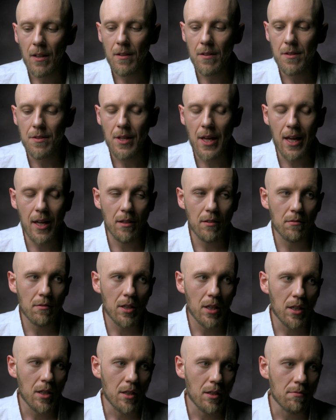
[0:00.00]

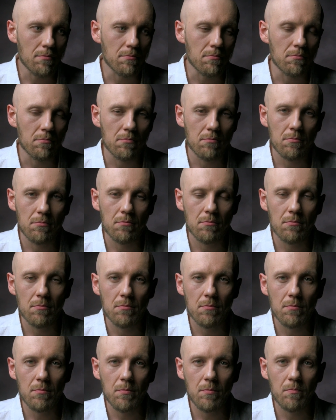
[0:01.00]
then
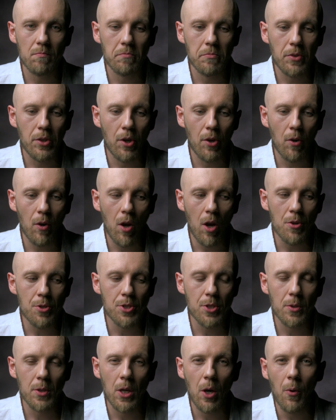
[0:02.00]
you're
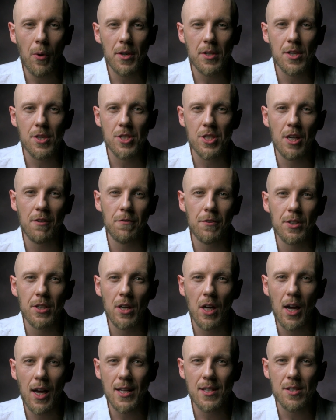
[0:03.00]
also going to suffer the
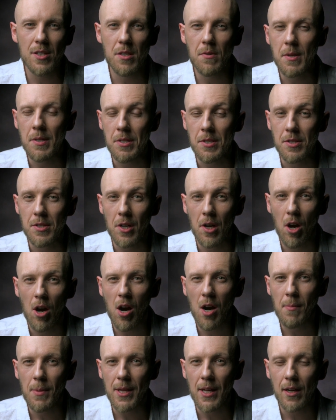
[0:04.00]
consequences, the
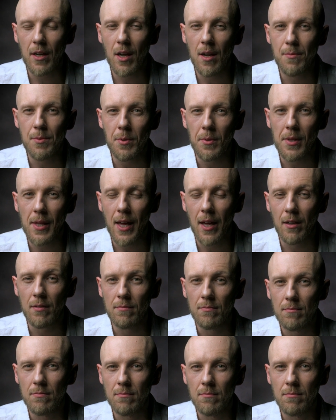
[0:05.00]
karma that comes with that,
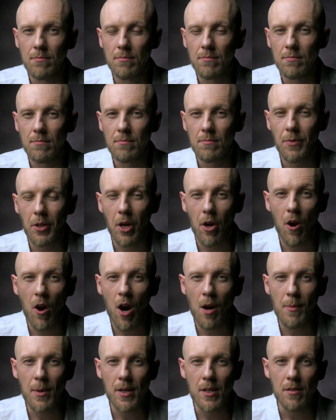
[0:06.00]
the
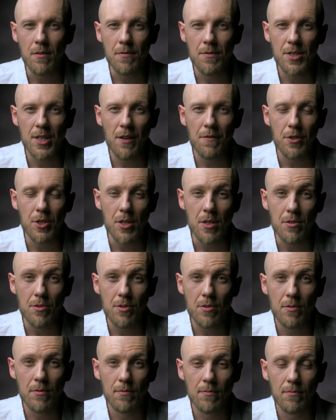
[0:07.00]
karma of selfishness.